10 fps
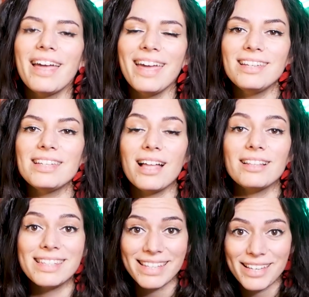and
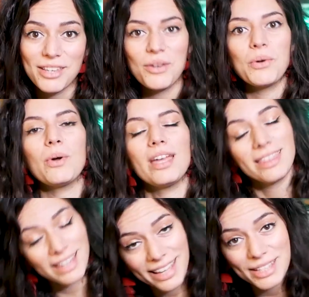I'll see you
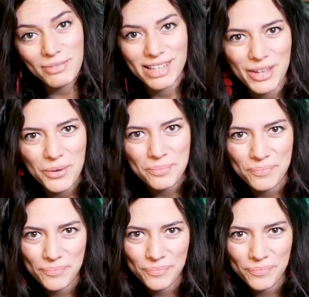in the next video.